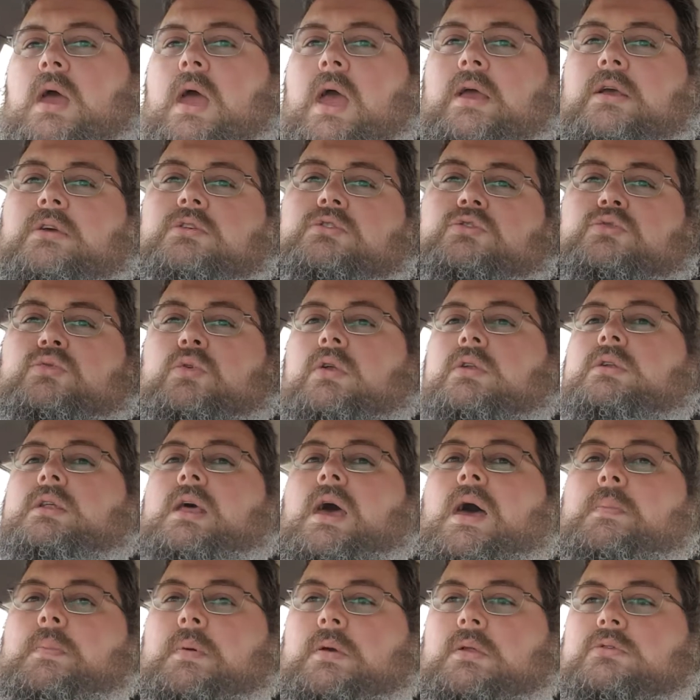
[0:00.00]
extra
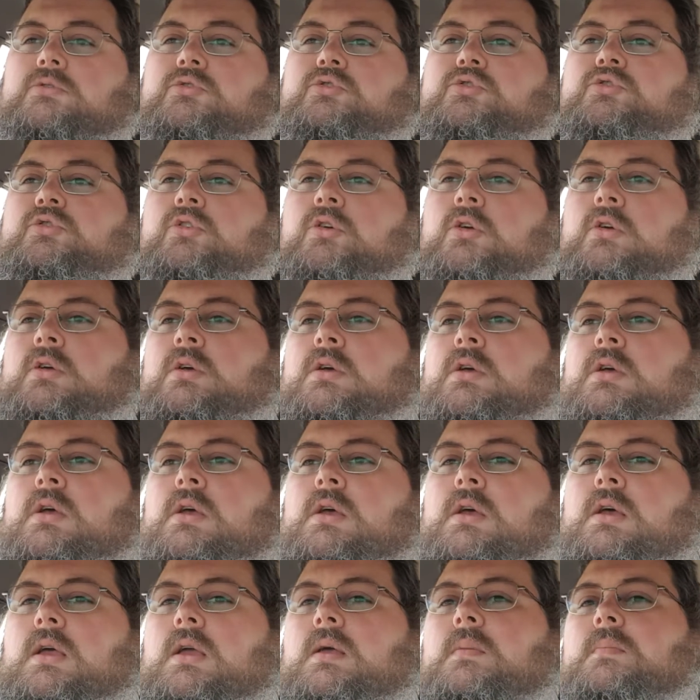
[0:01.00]
damage.
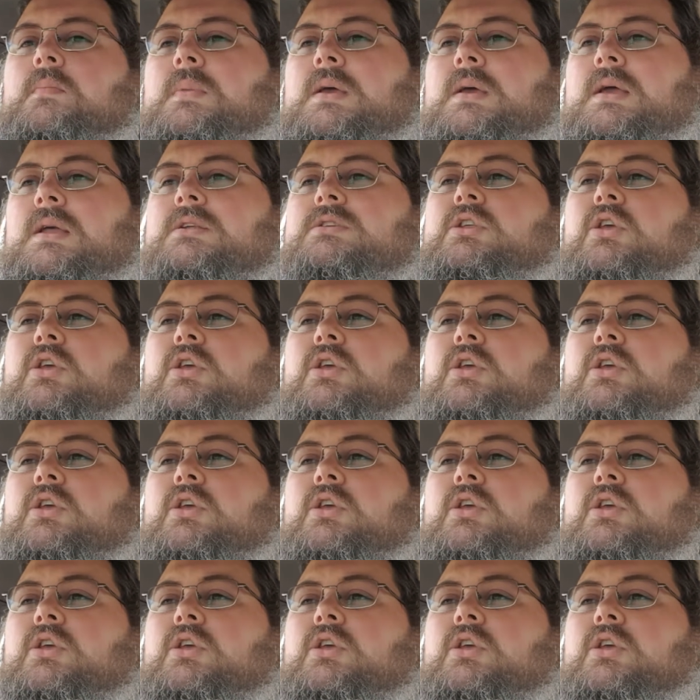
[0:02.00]
It means